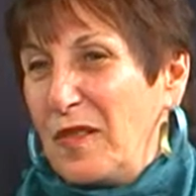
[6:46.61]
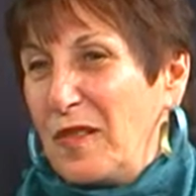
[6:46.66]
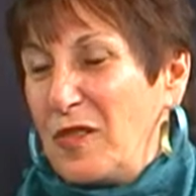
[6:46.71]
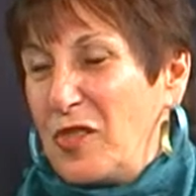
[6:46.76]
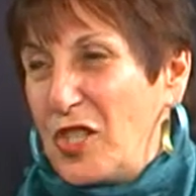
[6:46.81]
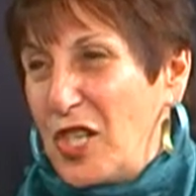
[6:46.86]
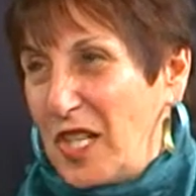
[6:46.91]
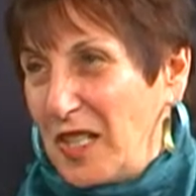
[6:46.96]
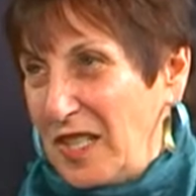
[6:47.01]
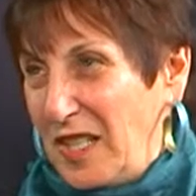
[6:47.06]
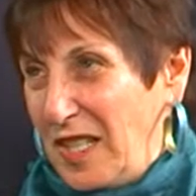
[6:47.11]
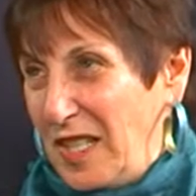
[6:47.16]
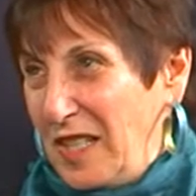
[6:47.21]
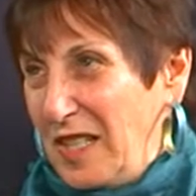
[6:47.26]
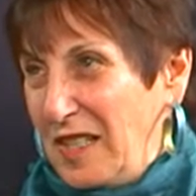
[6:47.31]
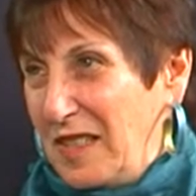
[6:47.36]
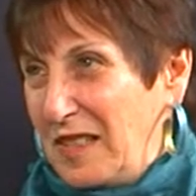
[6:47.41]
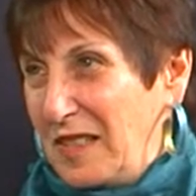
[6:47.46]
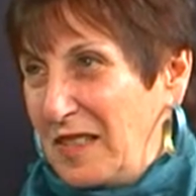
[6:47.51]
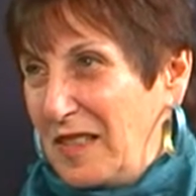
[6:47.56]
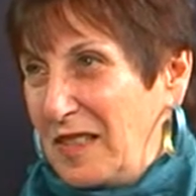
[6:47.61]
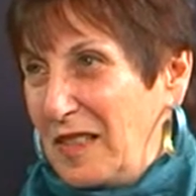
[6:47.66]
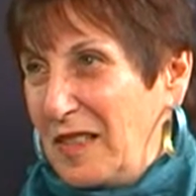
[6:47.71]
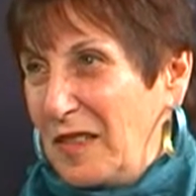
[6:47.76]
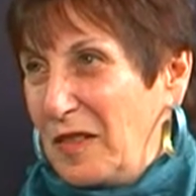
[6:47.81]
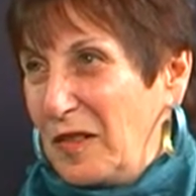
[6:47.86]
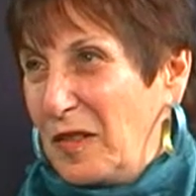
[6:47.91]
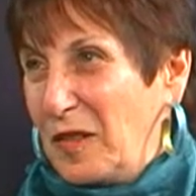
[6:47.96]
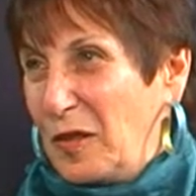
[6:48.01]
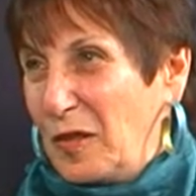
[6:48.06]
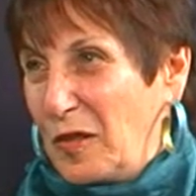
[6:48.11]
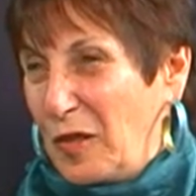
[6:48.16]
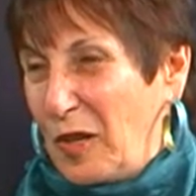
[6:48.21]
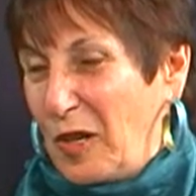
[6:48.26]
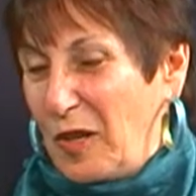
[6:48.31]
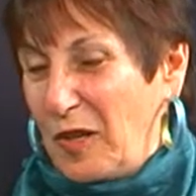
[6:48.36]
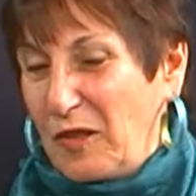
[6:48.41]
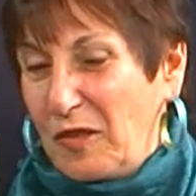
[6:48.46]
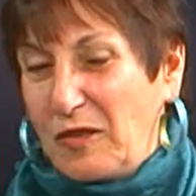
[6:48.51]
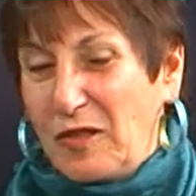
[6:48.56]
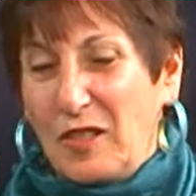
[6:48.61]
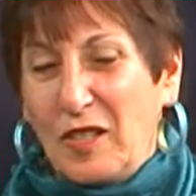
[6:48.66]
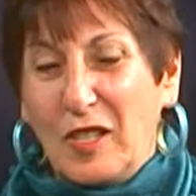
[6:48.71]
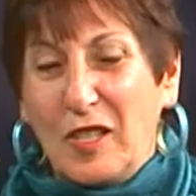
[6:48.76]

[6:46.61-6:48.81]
Jesse, the dog.